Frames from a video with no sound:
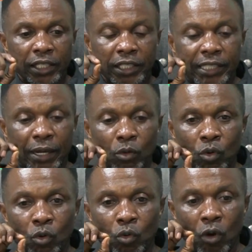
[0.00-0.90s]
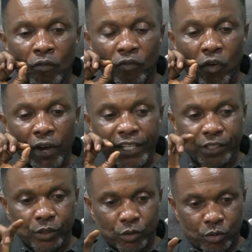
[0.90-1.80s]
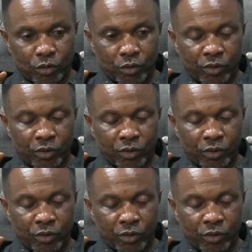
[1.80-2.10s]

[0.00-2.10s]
se wo voice no